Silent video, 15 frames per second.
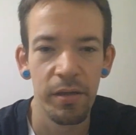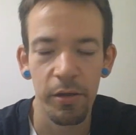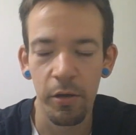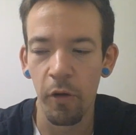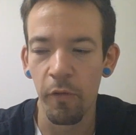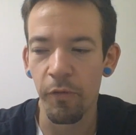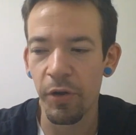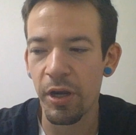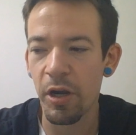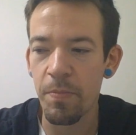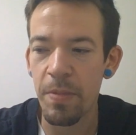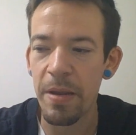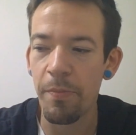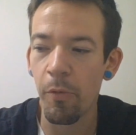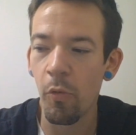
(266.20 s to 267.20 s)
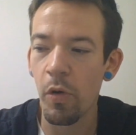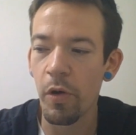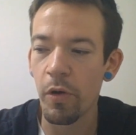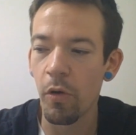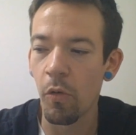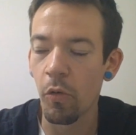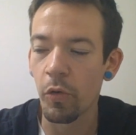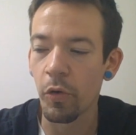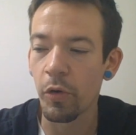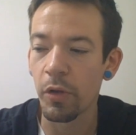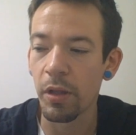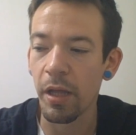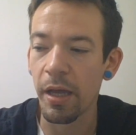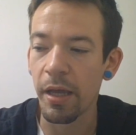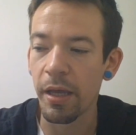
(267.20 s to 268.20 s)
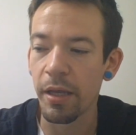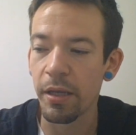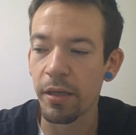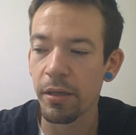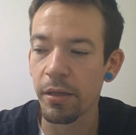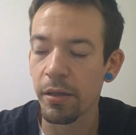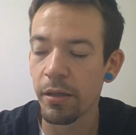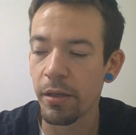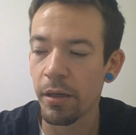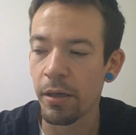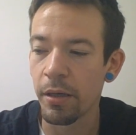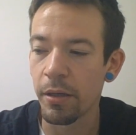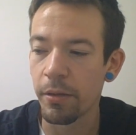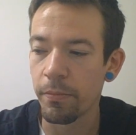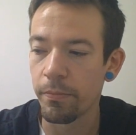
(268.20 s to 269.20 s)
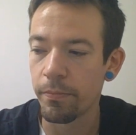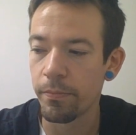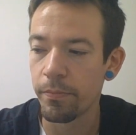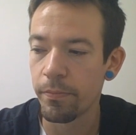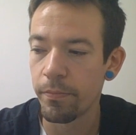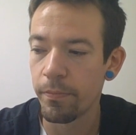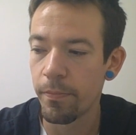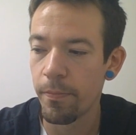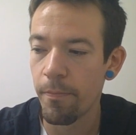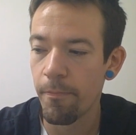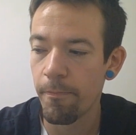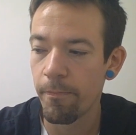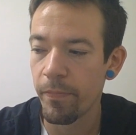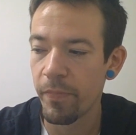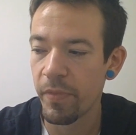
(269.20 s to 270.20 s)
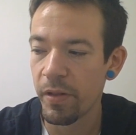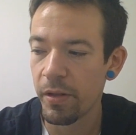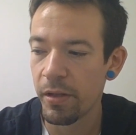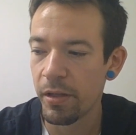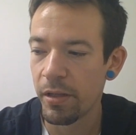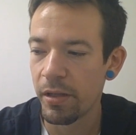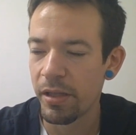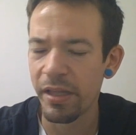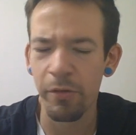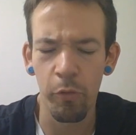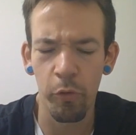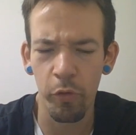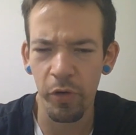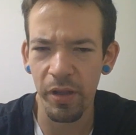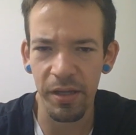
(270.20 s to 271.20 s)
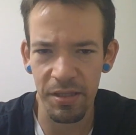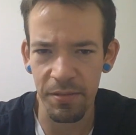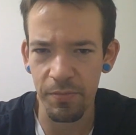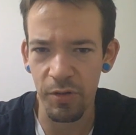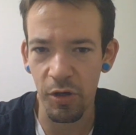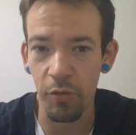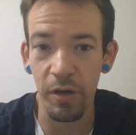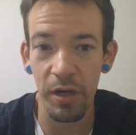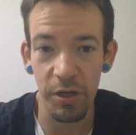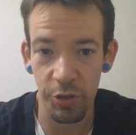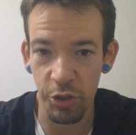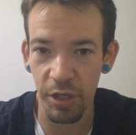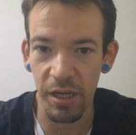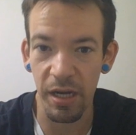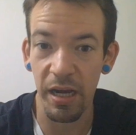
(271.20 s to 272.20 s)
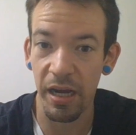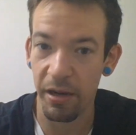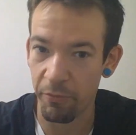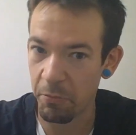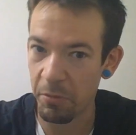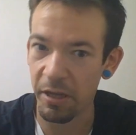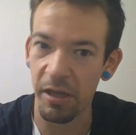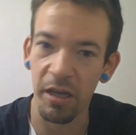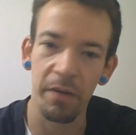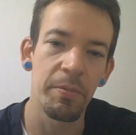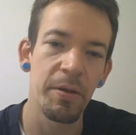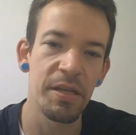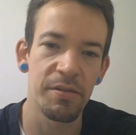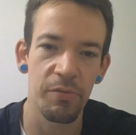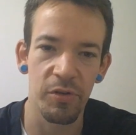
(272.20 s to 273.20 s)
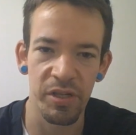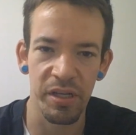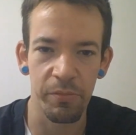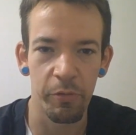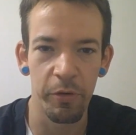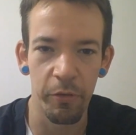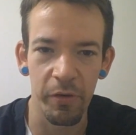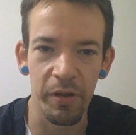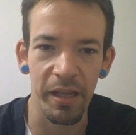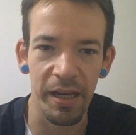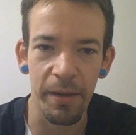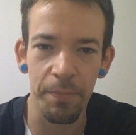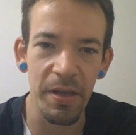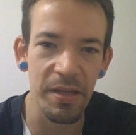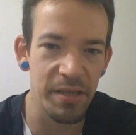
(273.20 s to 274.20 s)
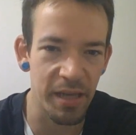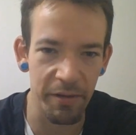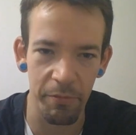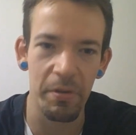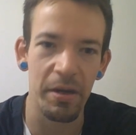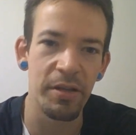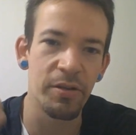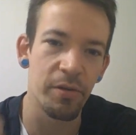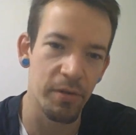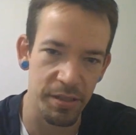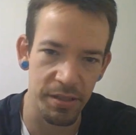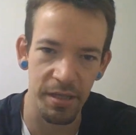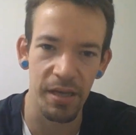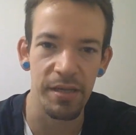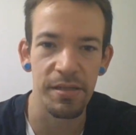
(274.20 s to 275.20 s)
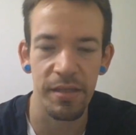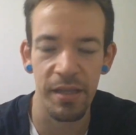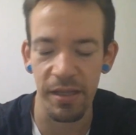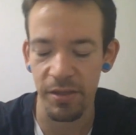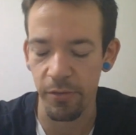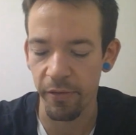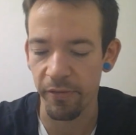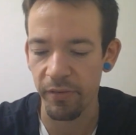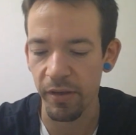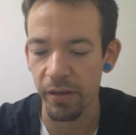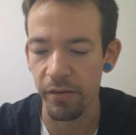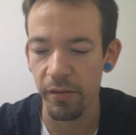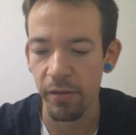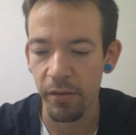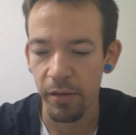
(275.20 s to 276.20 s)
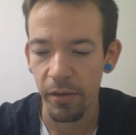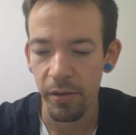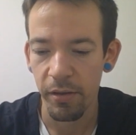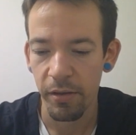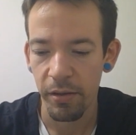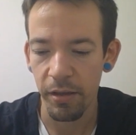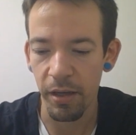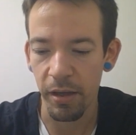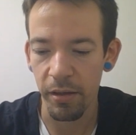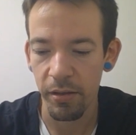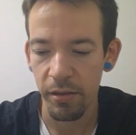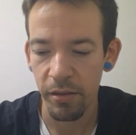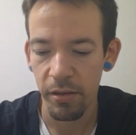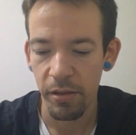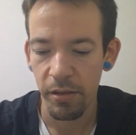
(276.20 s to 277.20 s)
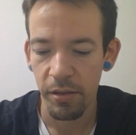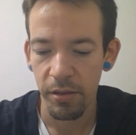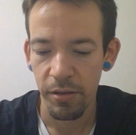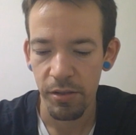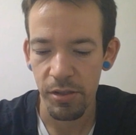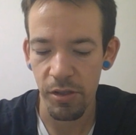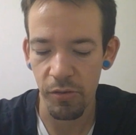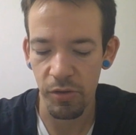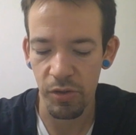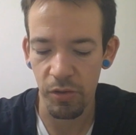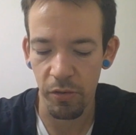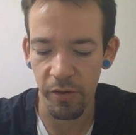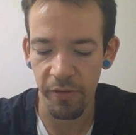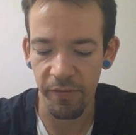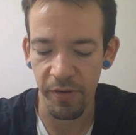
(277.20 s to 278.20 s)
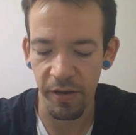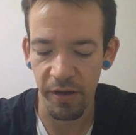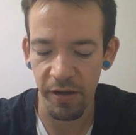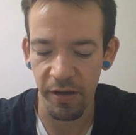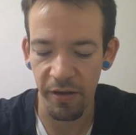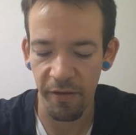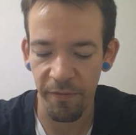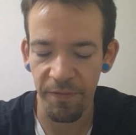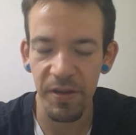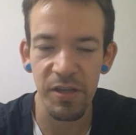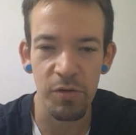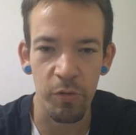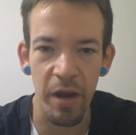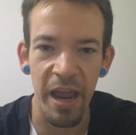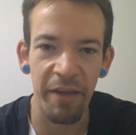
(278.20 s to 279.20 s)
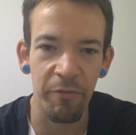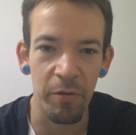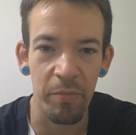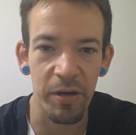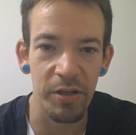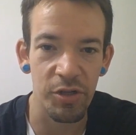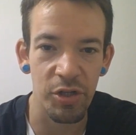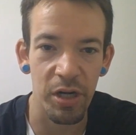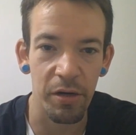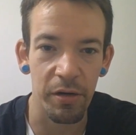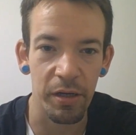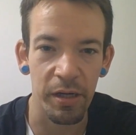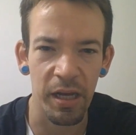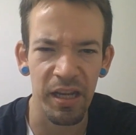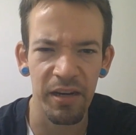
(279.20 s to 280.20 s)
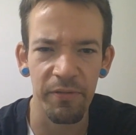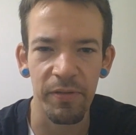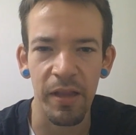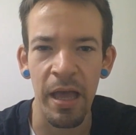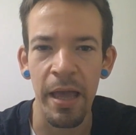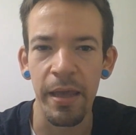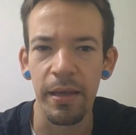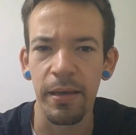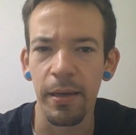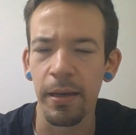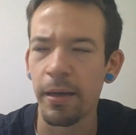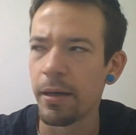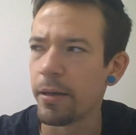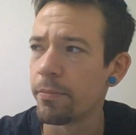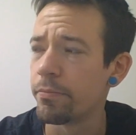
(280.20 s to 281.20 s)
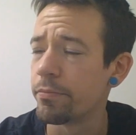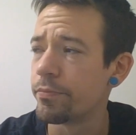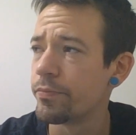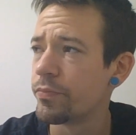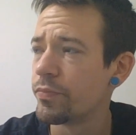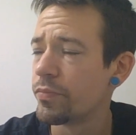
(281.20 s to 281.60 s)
Over here, people would order like um, like we ordered like some Korean chicken and everybody got a piece, for example. We ordered like a pizza, everybody took a slice, that sort of thing. Yeah. So it's sort of a feast where everybody's sharing, kind of like um,